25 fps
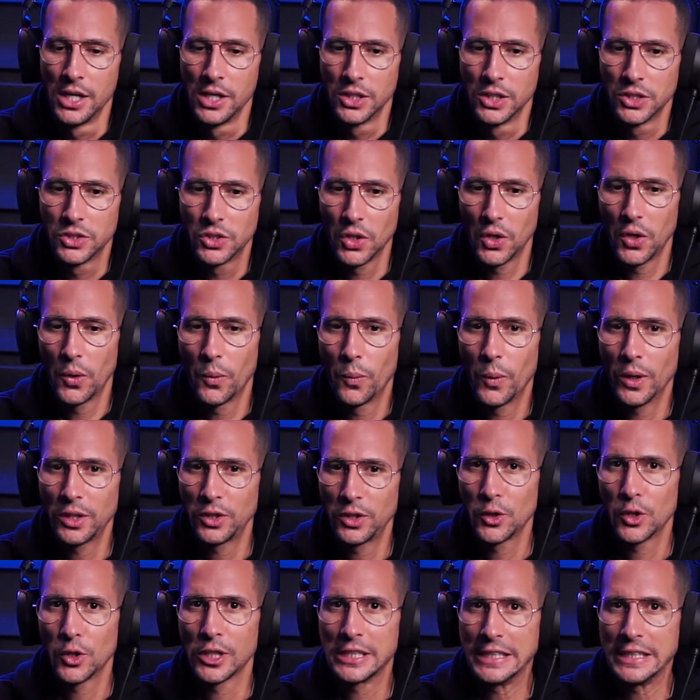So what
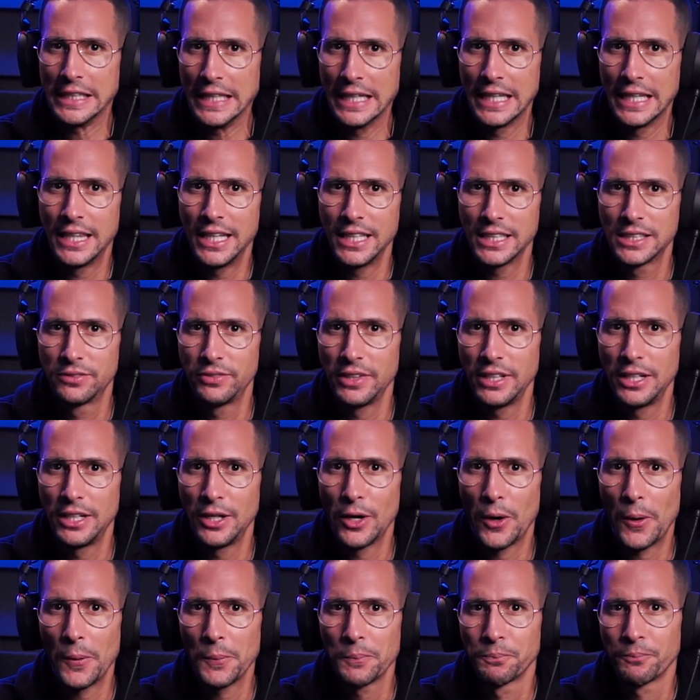you're going to see in this
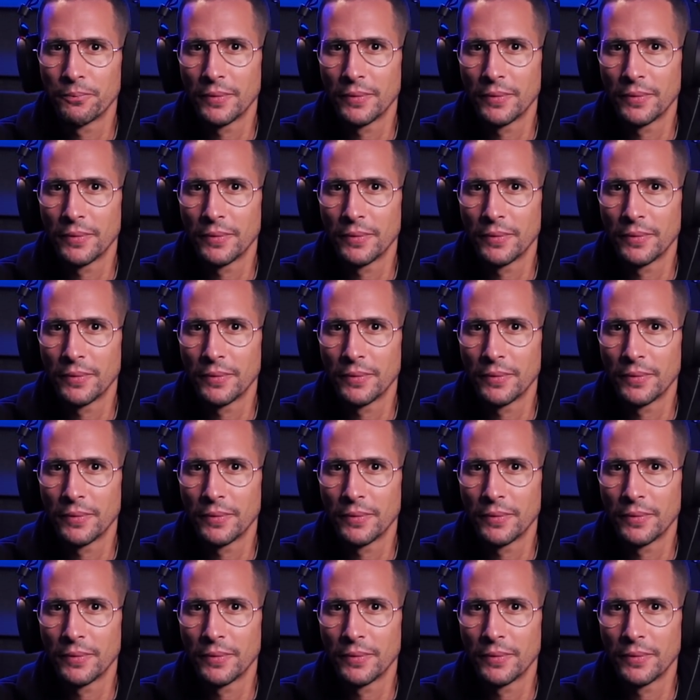video